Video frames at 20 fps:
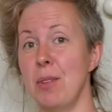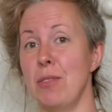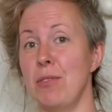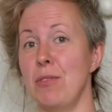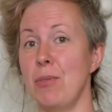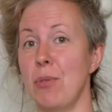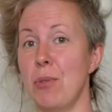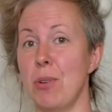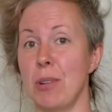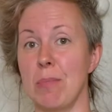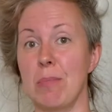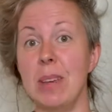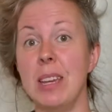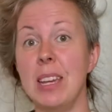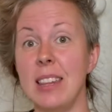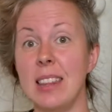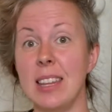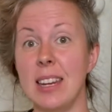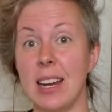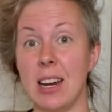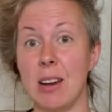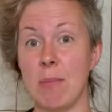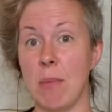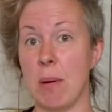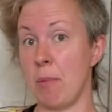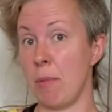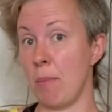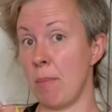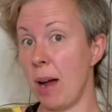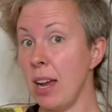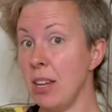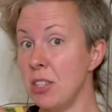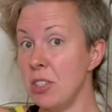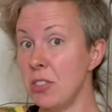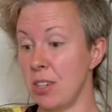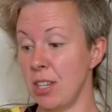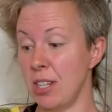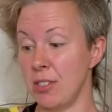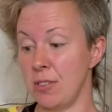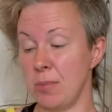for me that I remember my
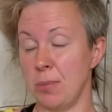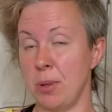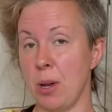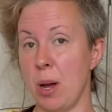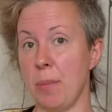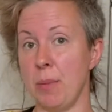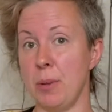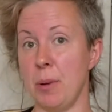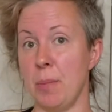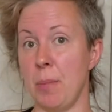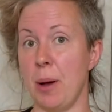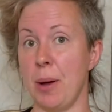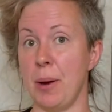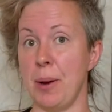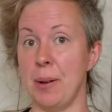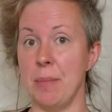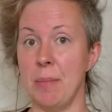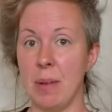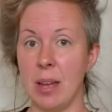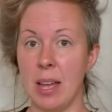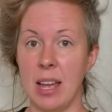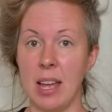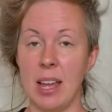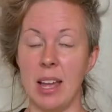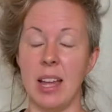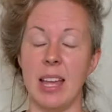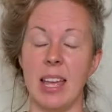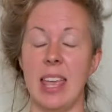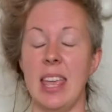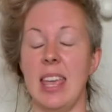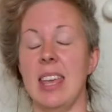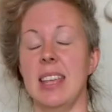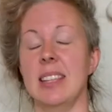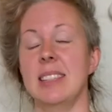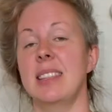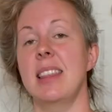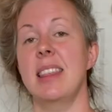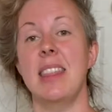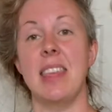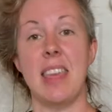strings from top to bottom
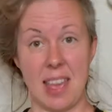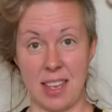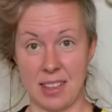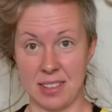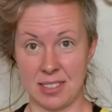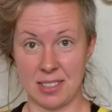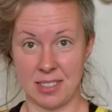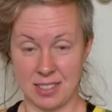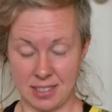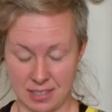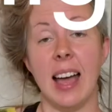is this.